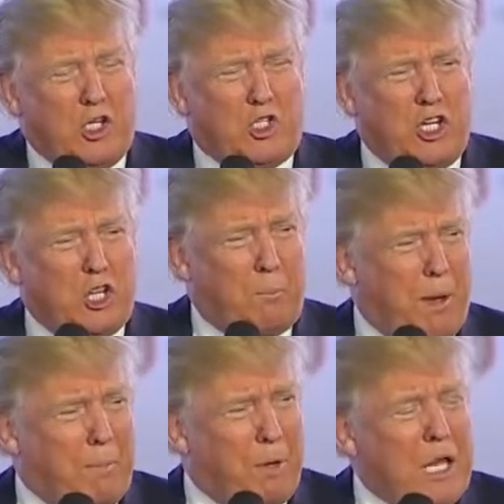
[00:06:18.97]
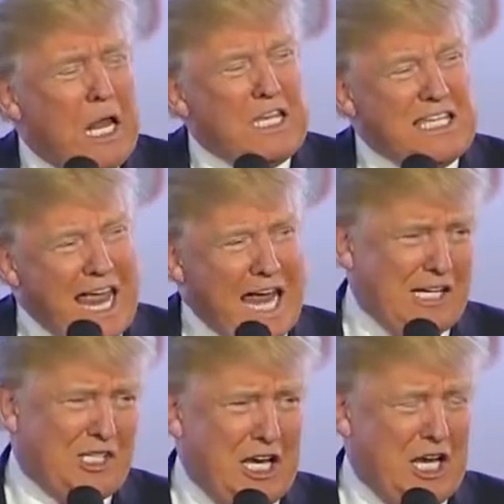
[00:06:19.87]
you'd see the people
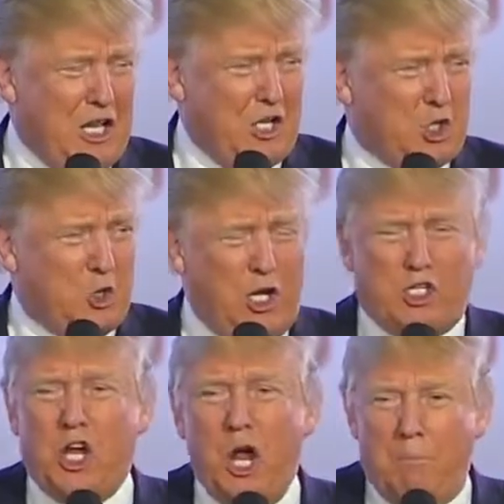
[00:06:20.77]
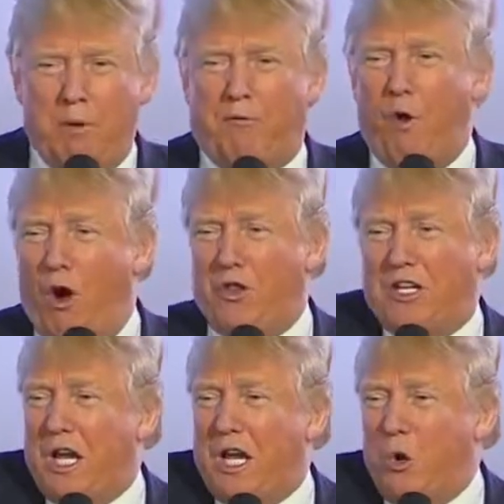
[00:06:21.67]
dancing in the streets before the
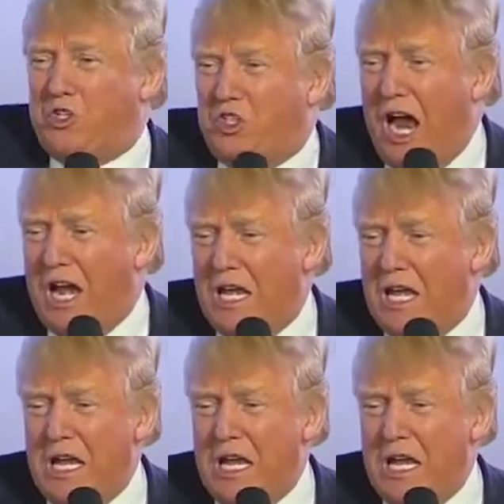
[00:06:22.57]
deal was done.